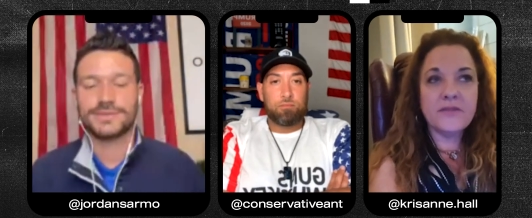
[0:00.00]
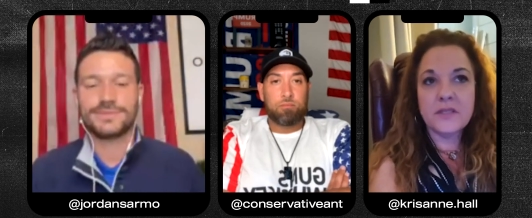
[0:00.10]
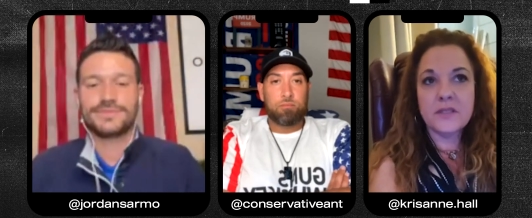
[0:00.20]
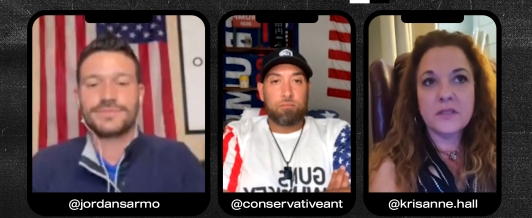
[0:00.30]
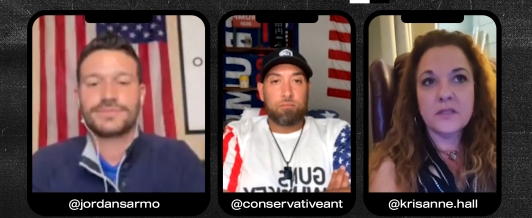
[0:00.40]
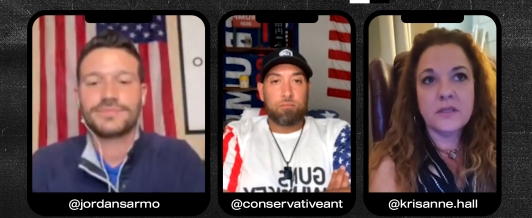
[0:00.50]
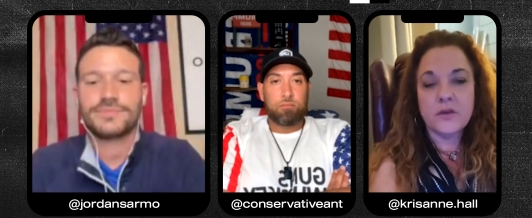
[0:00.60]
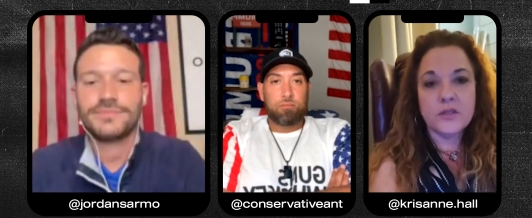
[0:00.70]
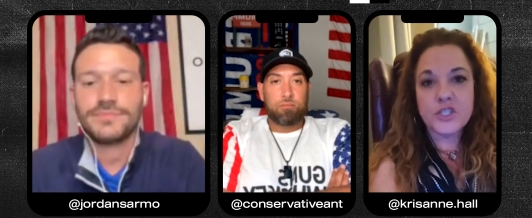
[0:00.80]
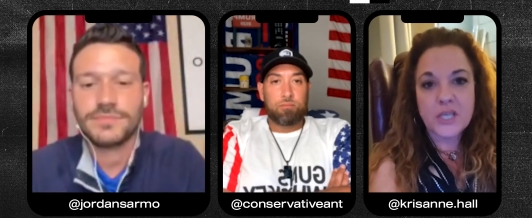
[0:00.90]
Speaker 1: even there
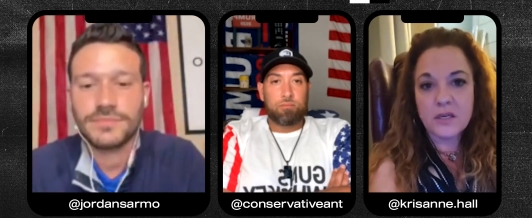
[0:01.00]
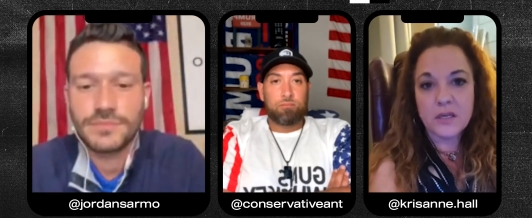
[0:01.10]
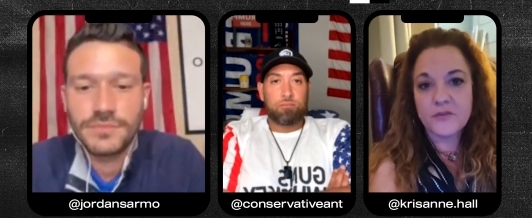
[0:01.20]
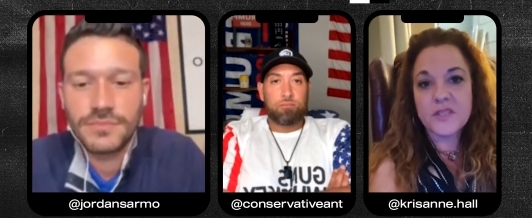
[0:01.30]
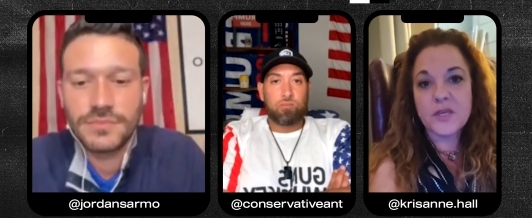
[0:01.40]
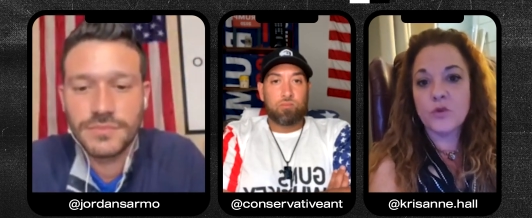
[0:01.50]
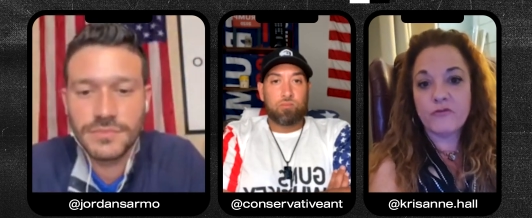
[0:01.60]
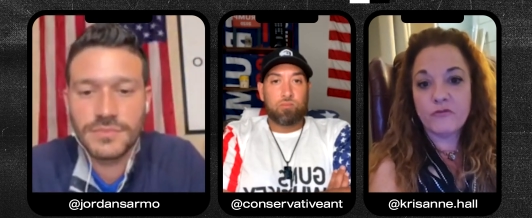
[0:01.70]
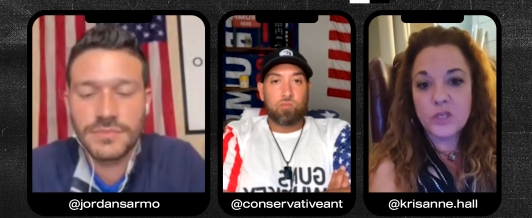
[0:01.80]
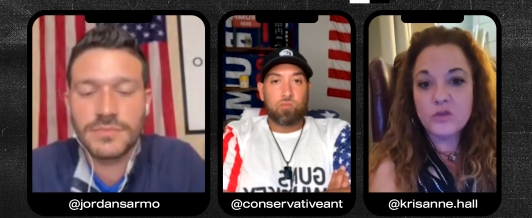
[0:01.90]
are sheriffs that
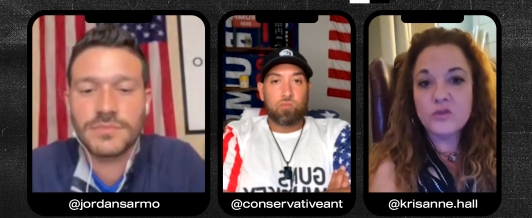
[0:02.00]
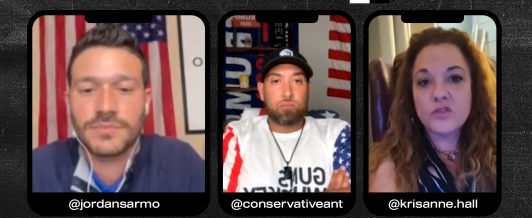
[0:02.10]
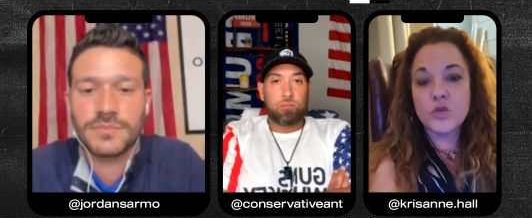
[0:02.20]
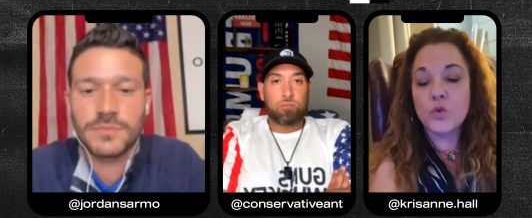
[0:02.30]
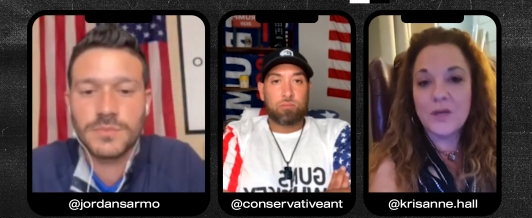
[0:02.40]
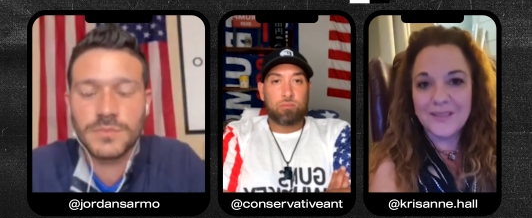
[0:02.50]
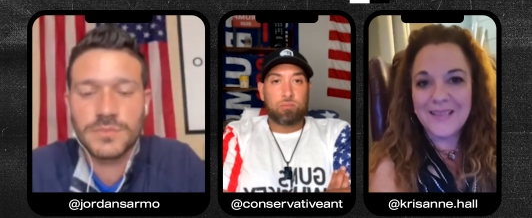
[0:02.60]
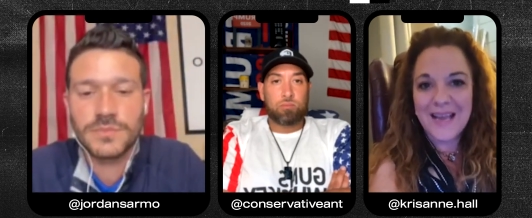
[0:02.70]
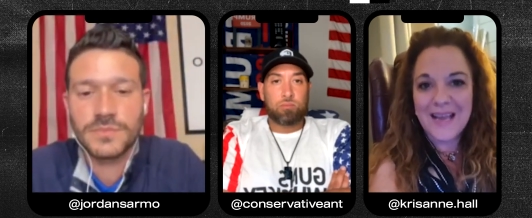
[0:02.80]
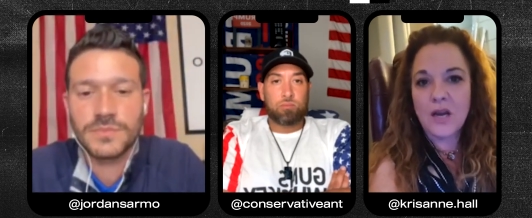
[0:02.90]
refuse to
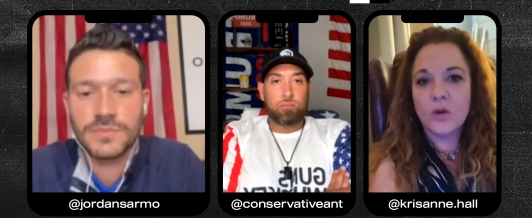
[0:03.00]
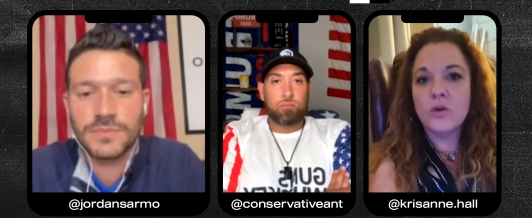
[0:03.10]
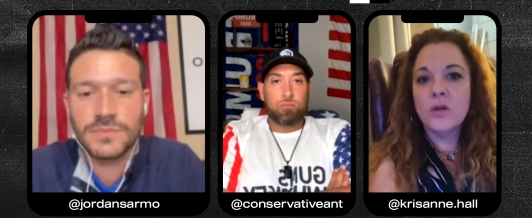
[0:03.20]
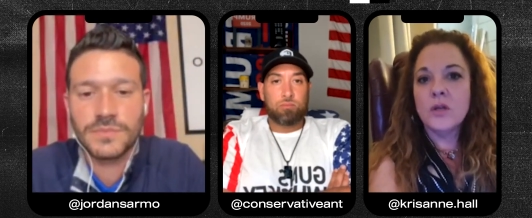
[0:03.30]
allow